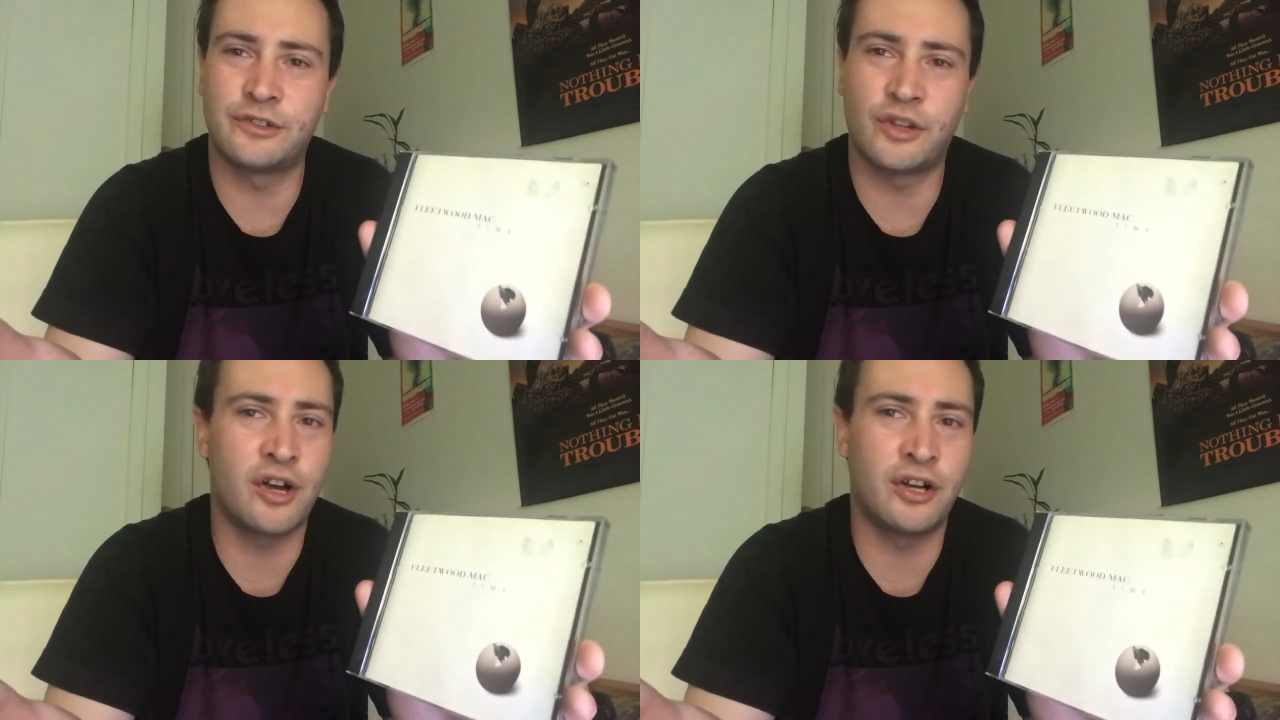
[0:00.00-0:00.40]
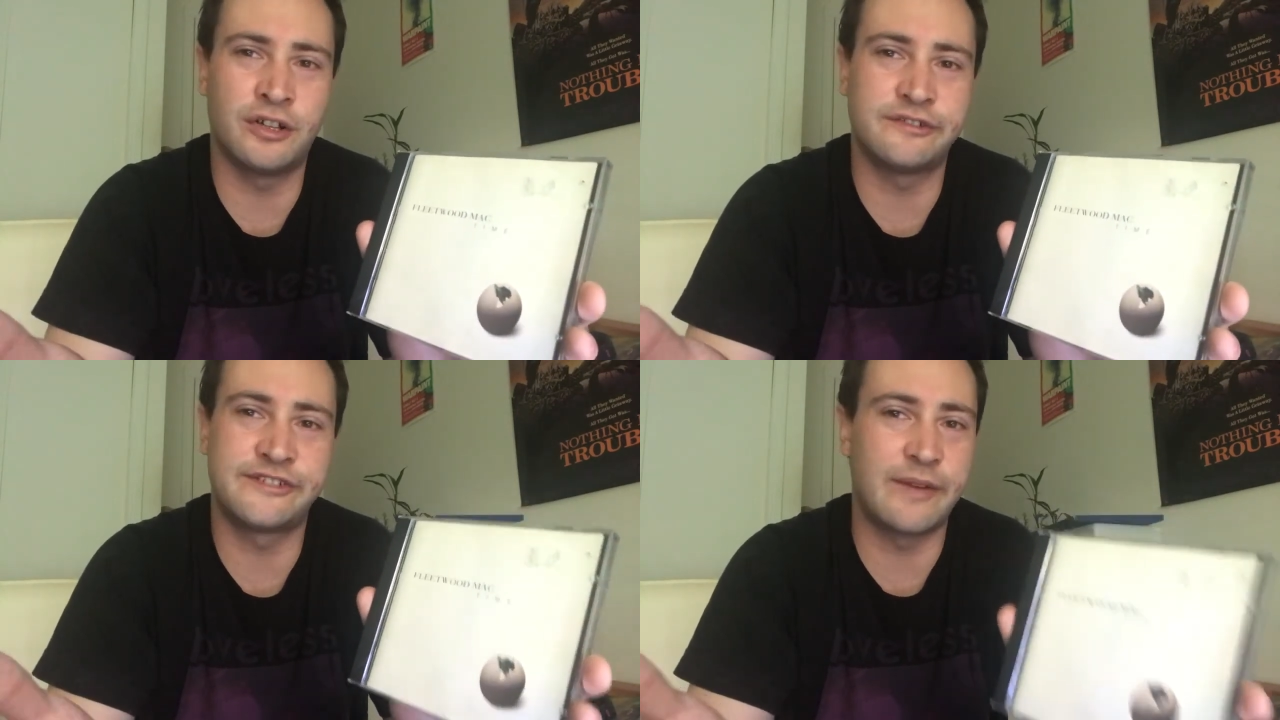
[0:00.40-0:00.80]

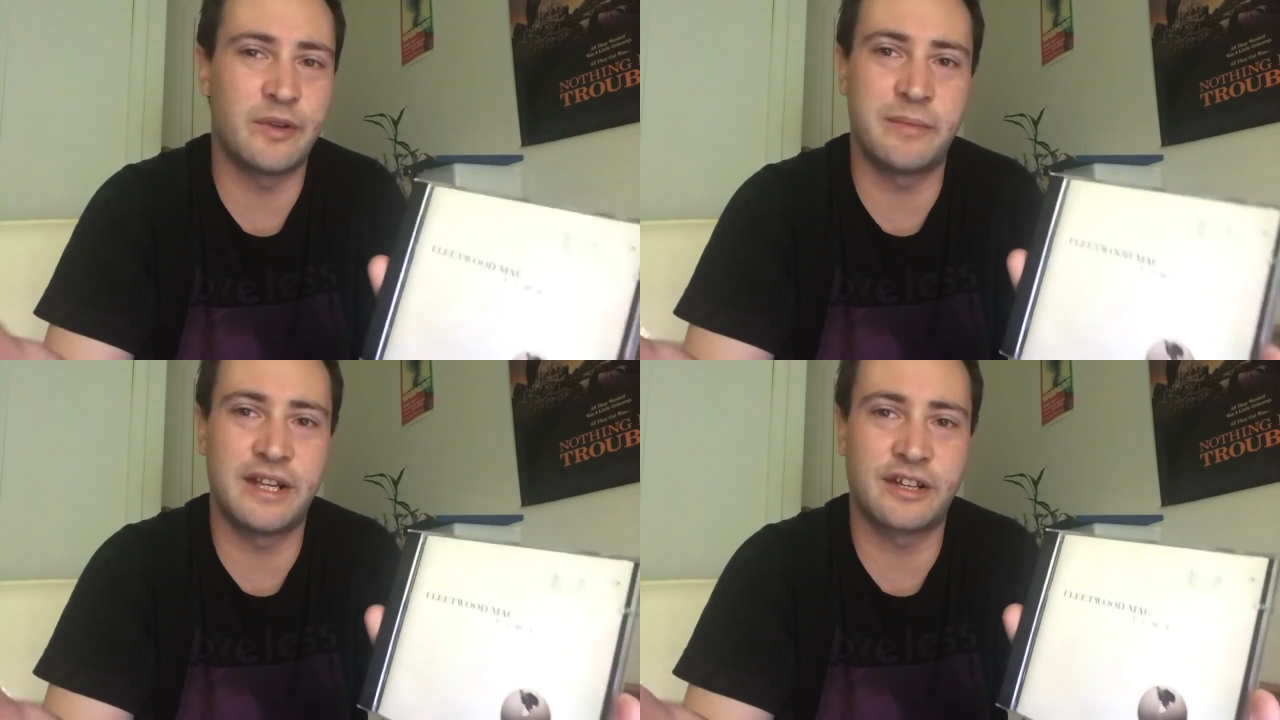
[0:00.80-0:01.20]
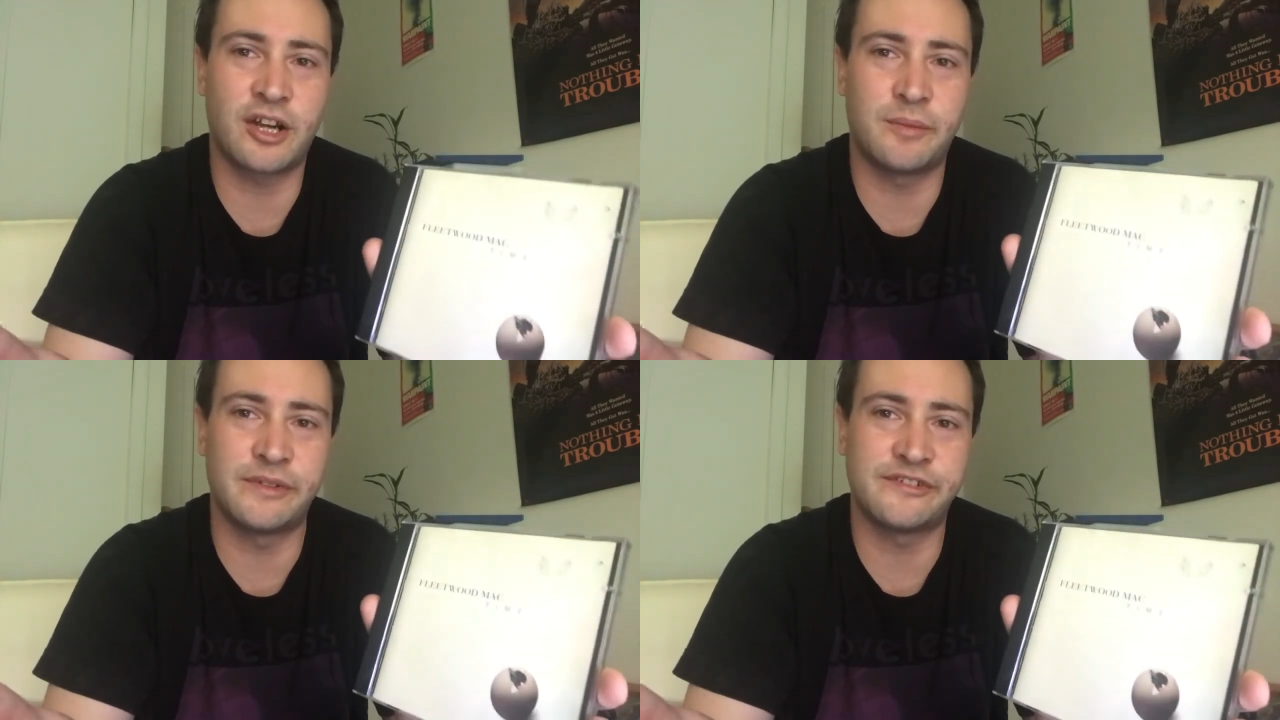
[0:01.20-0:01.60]
long 7-minute
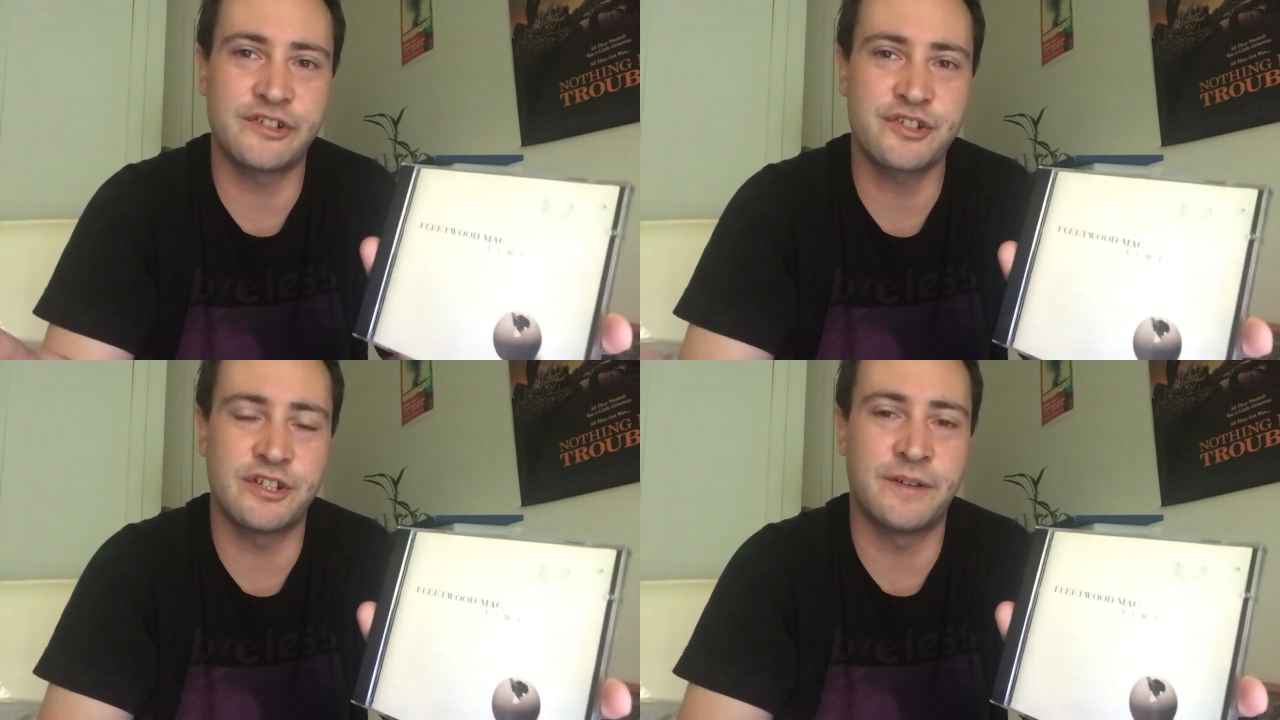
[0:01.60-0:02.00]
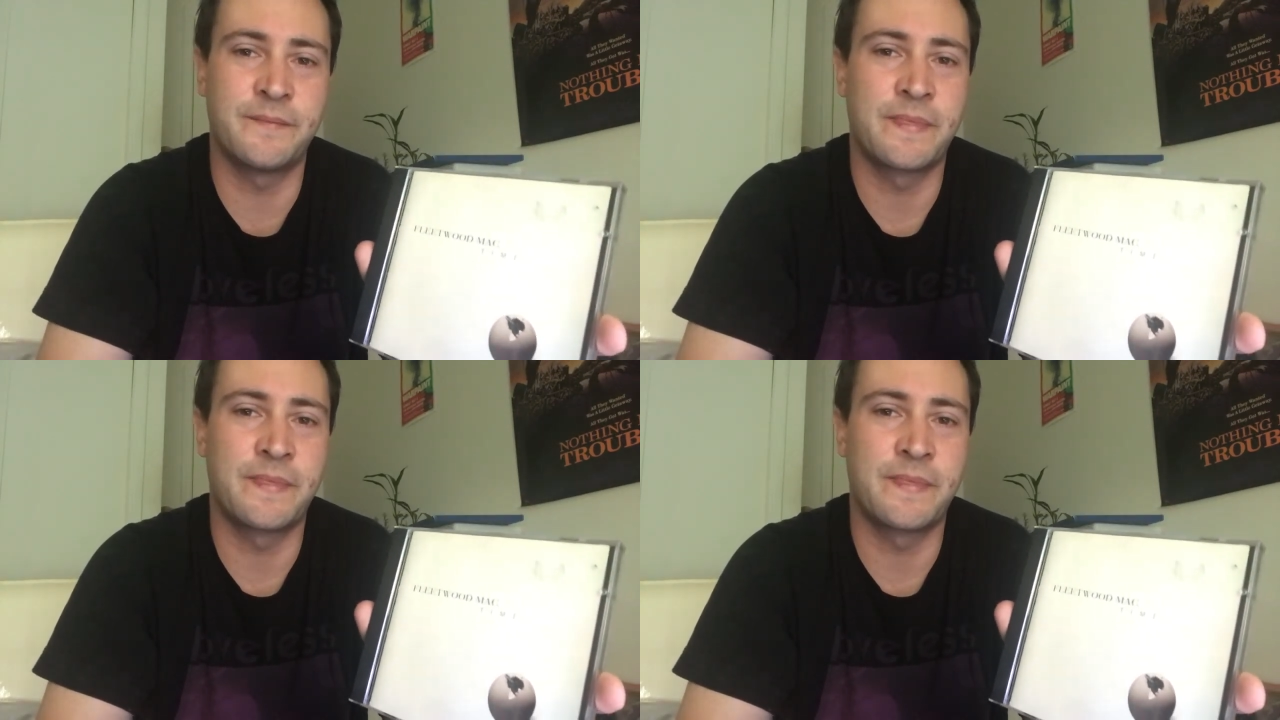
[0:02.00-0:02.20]
composition,